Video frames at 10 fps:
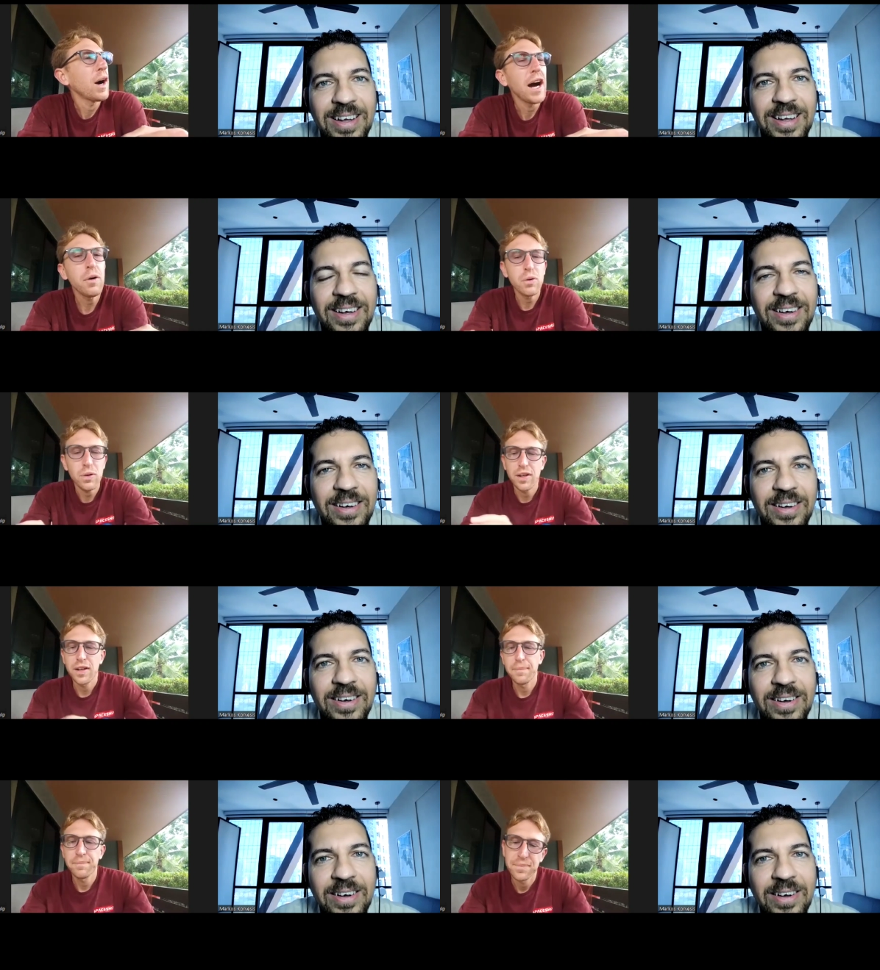Speaker 1: how
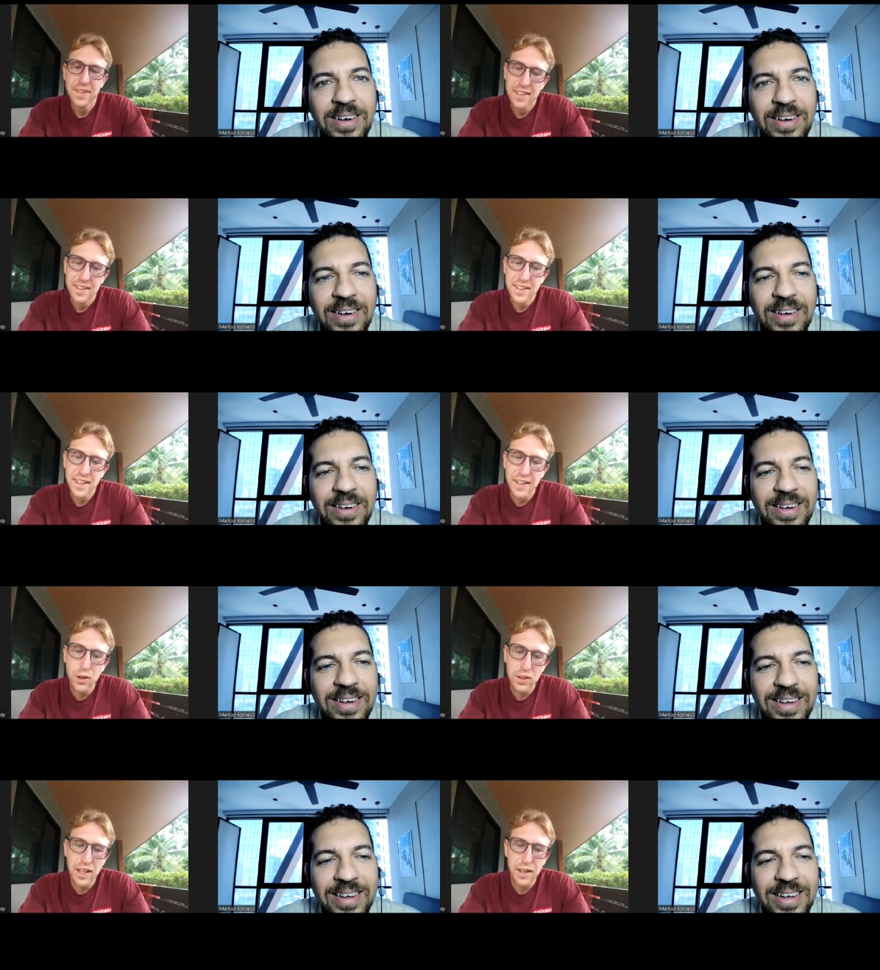um,
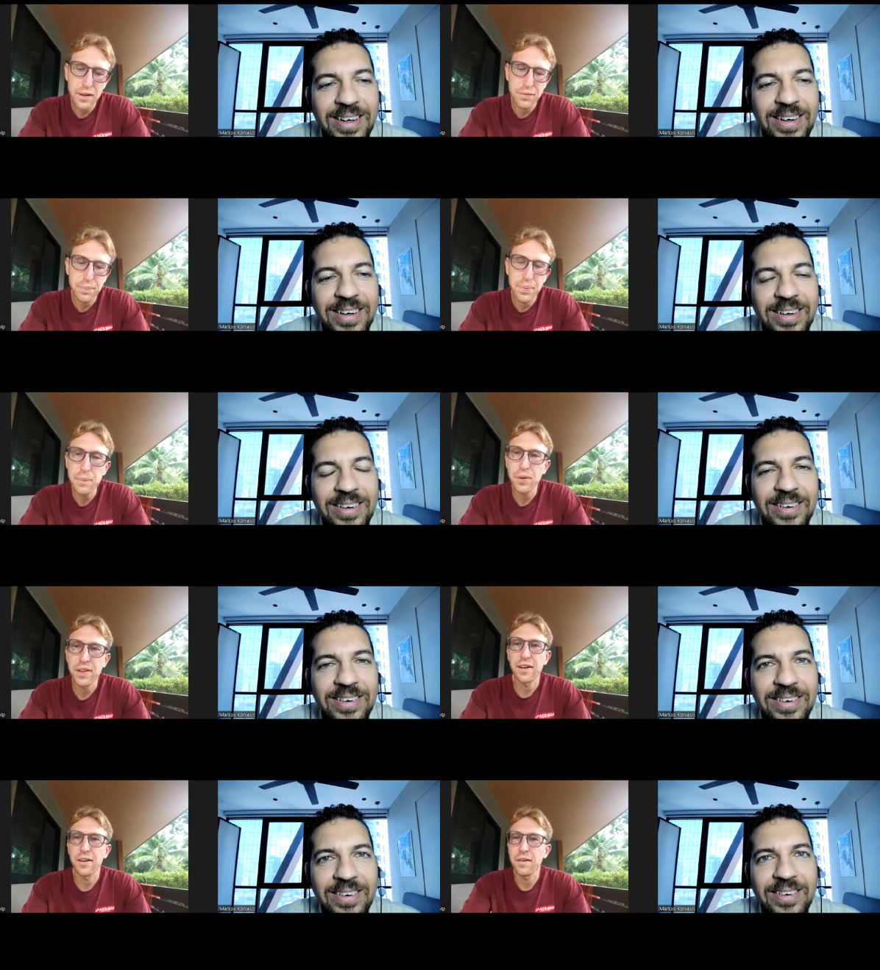I know a lot of
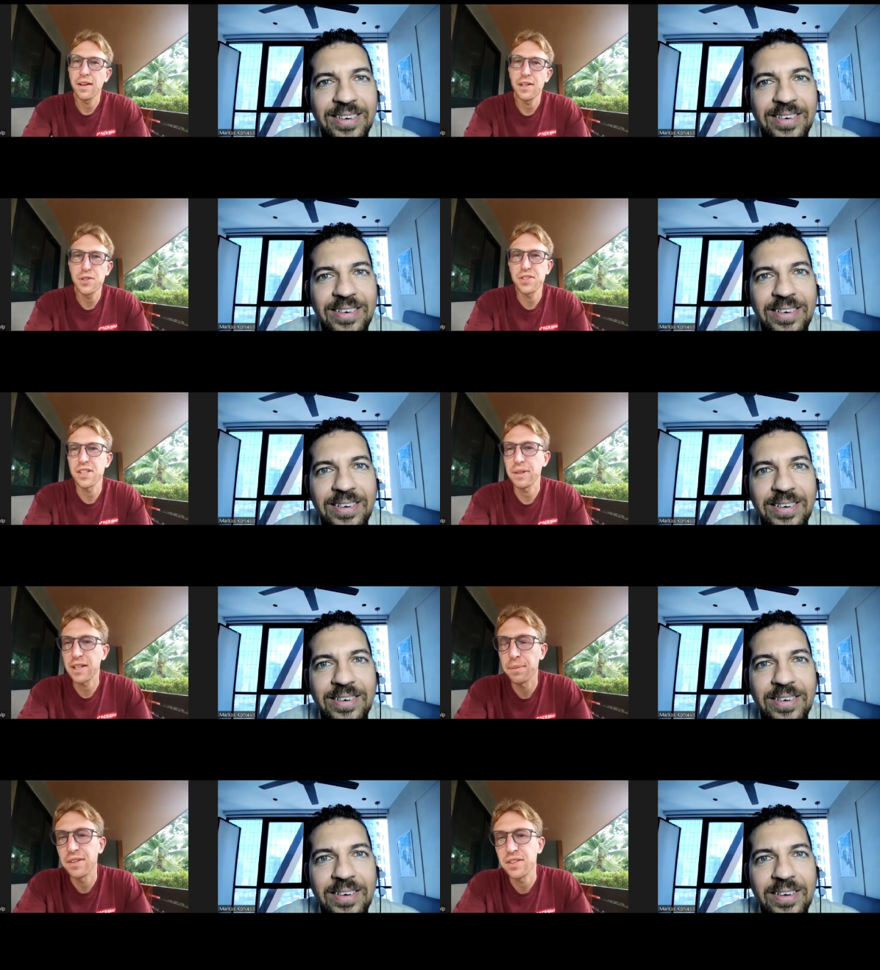people that are interested in
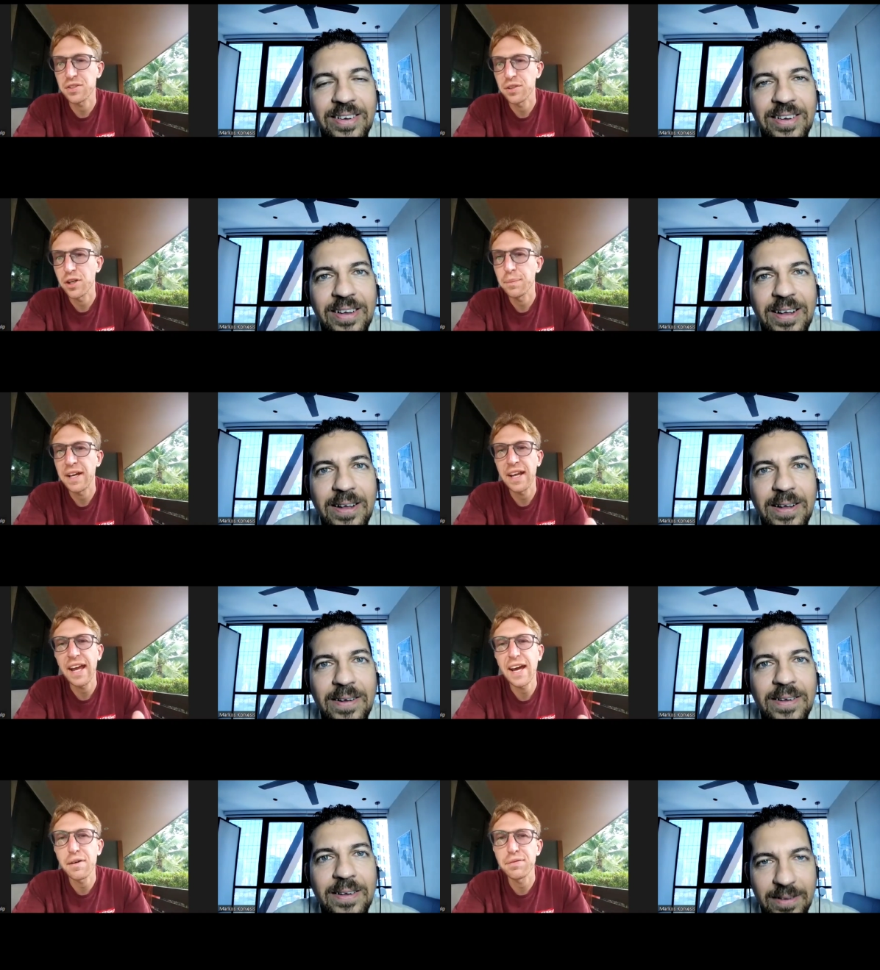becoming a digital nomad
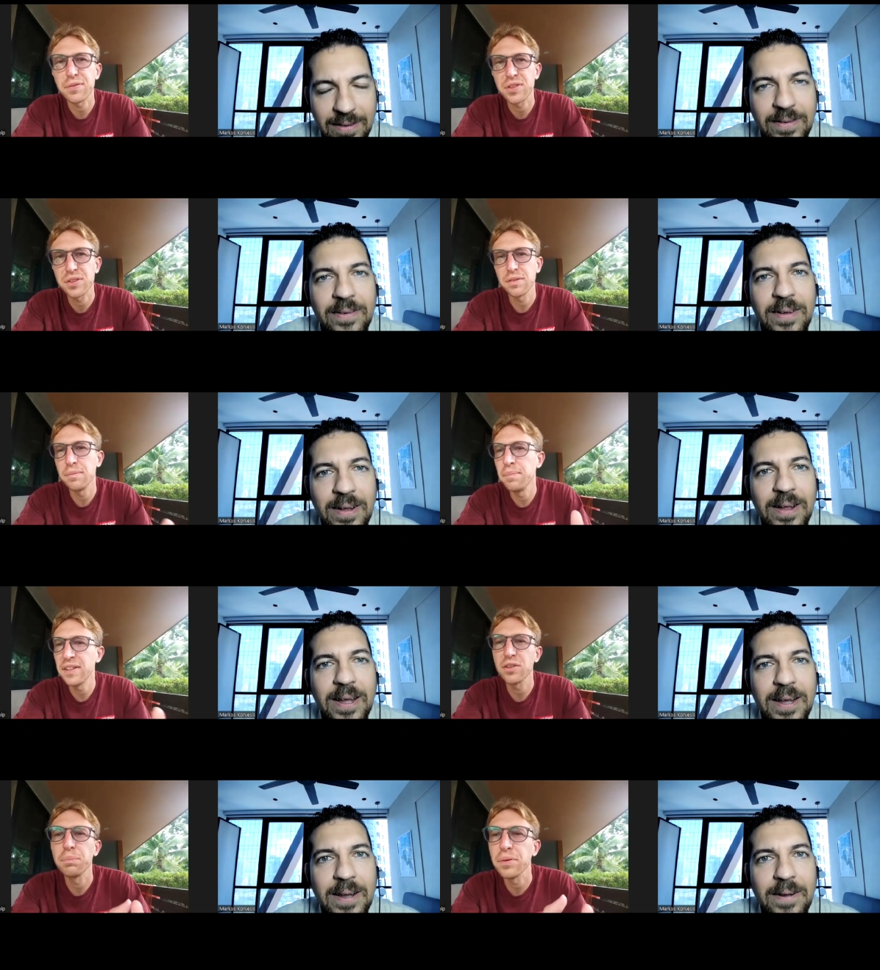have certain
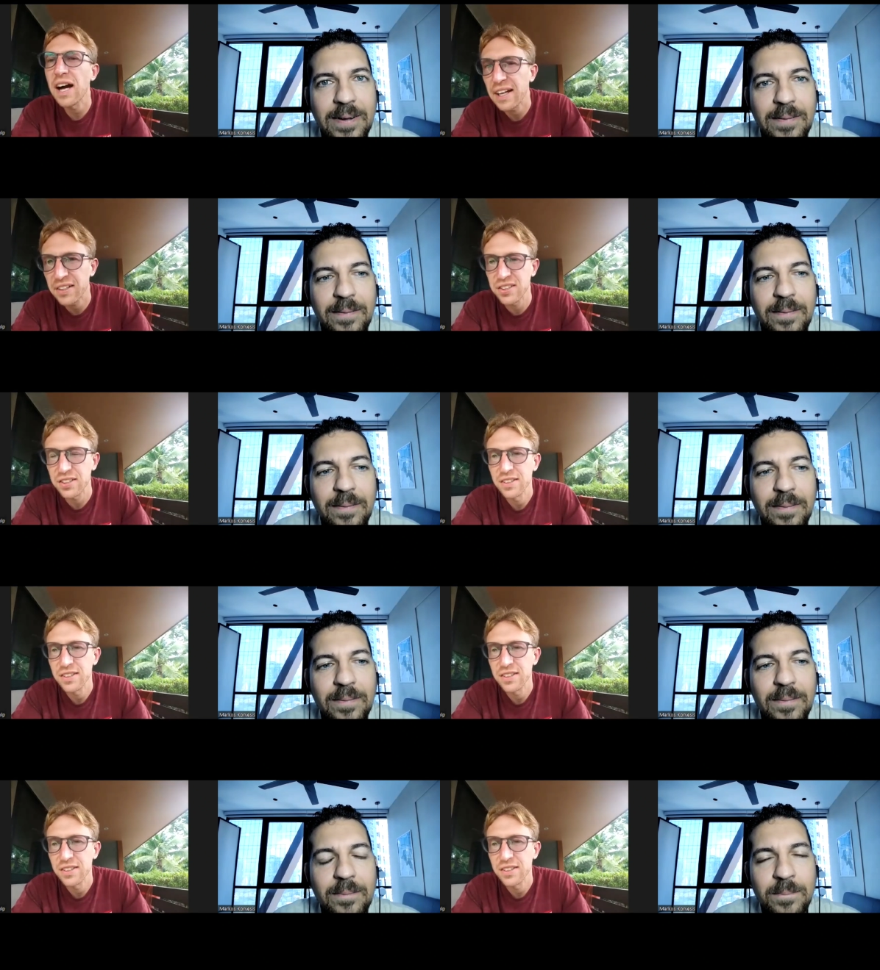mental blocks,
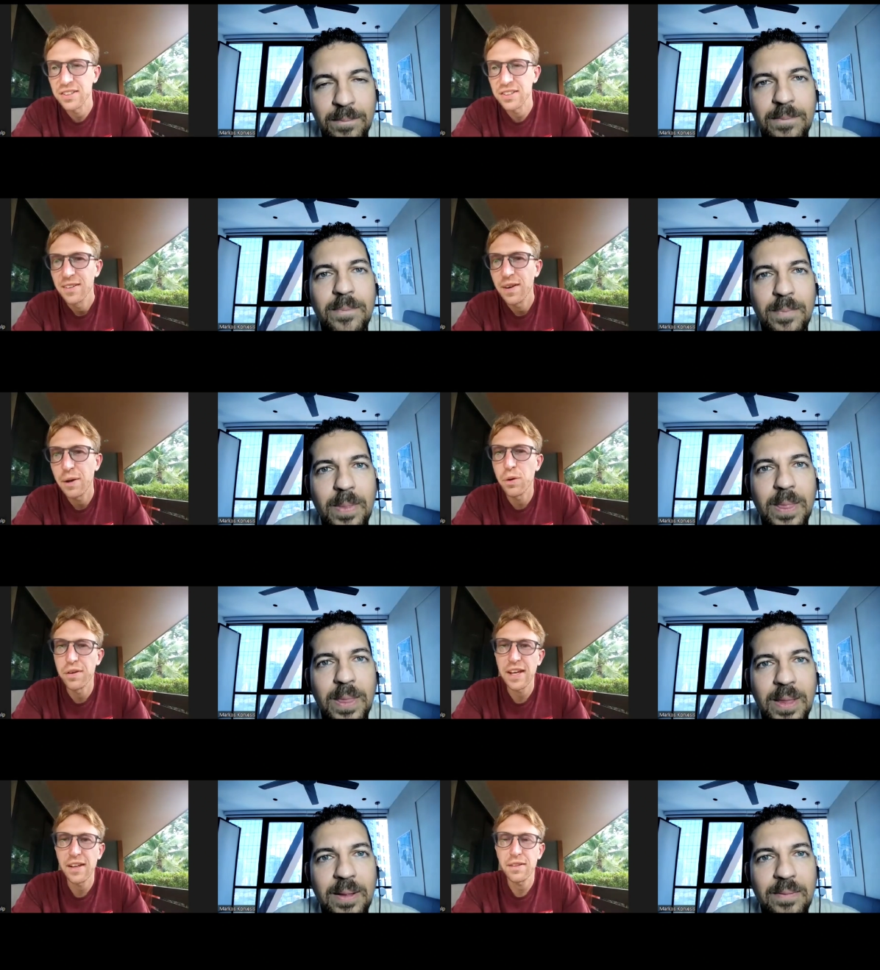mm-hmm. right?
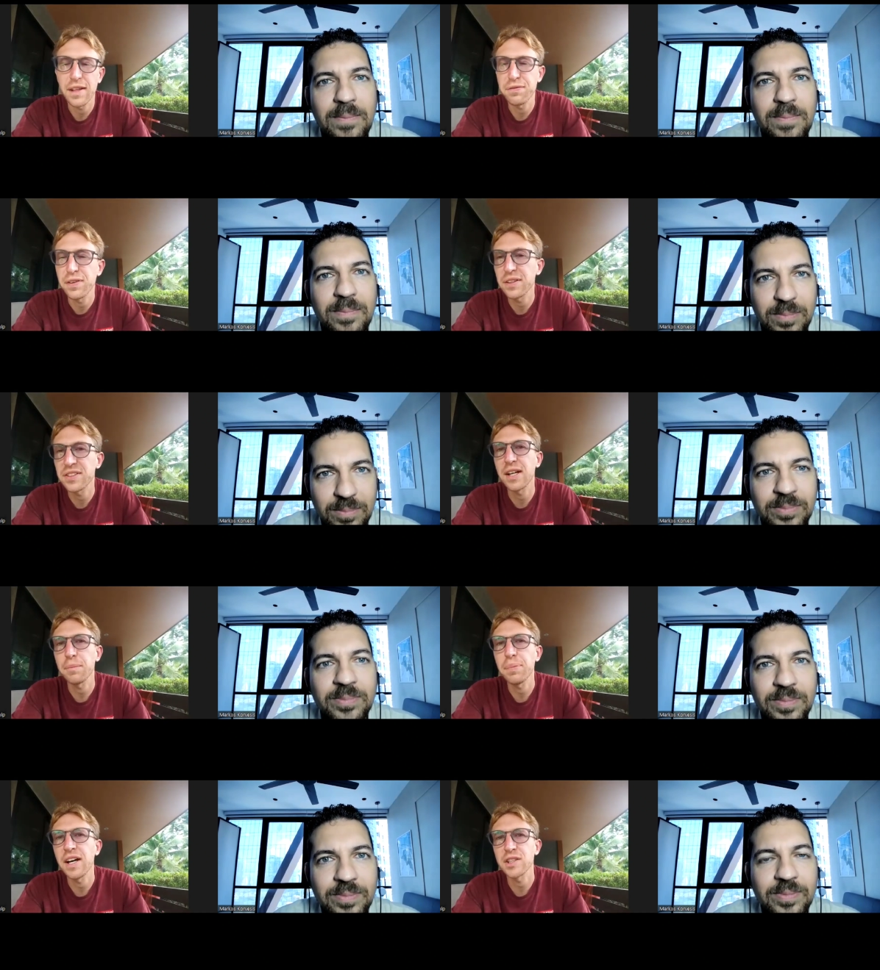Where they, they feel it's
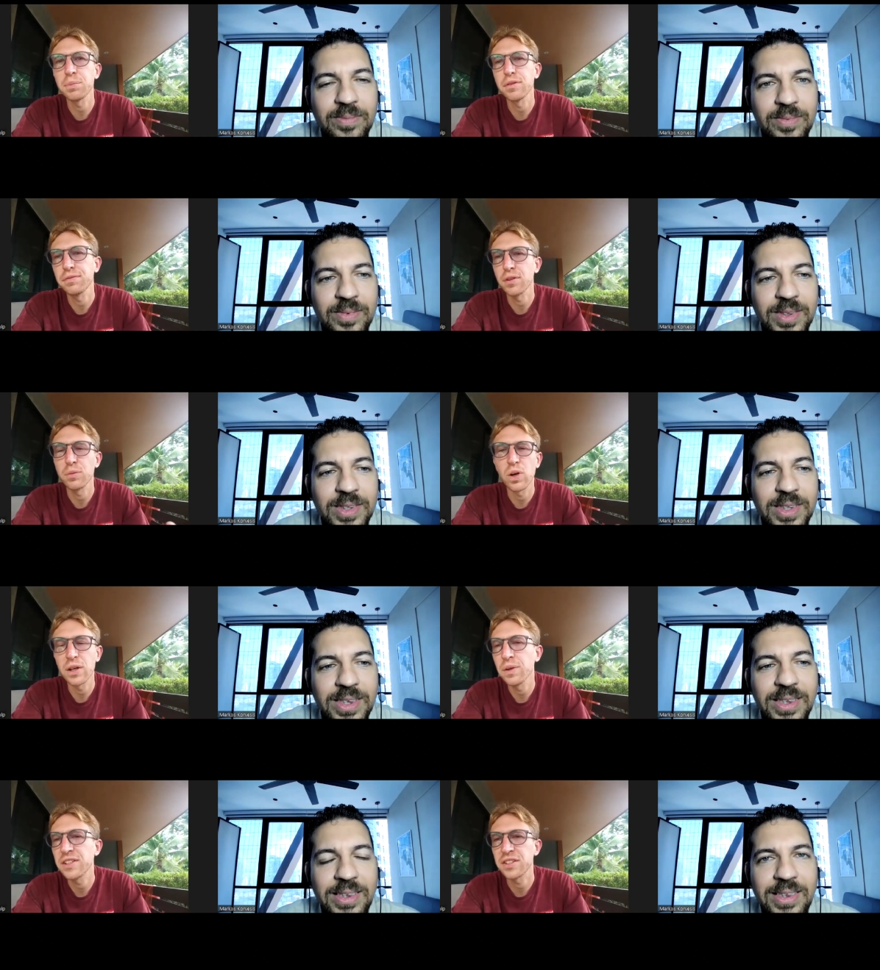not possible for
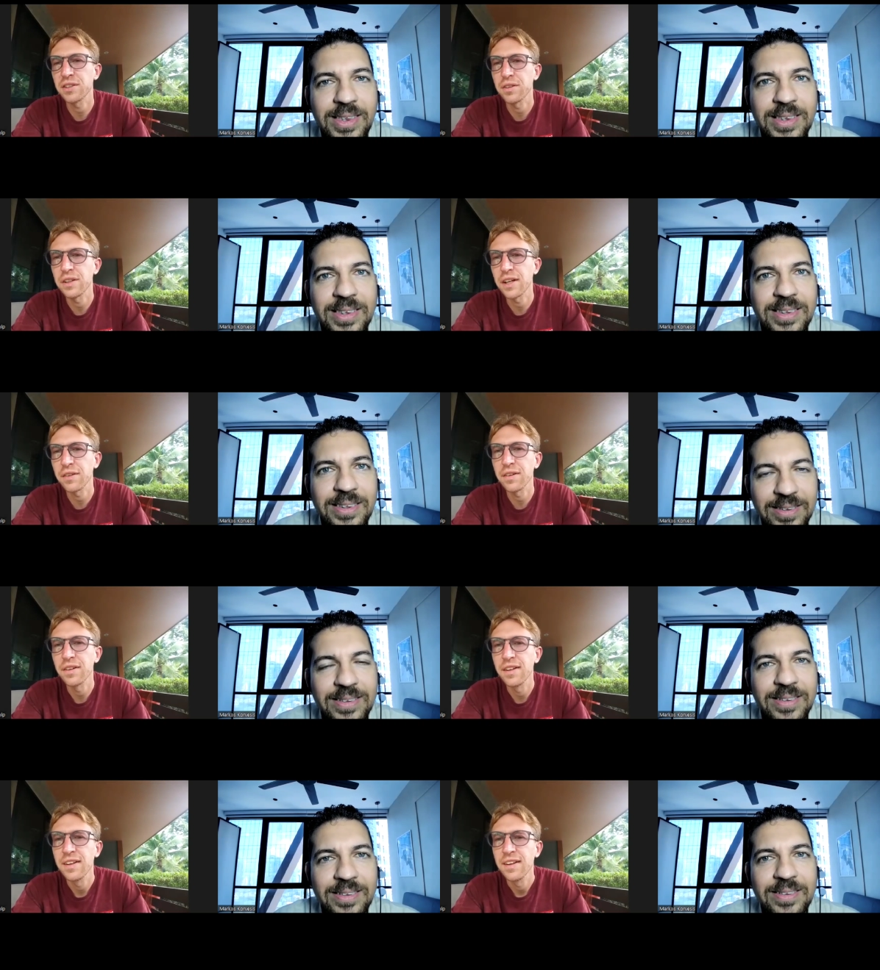one reason or another.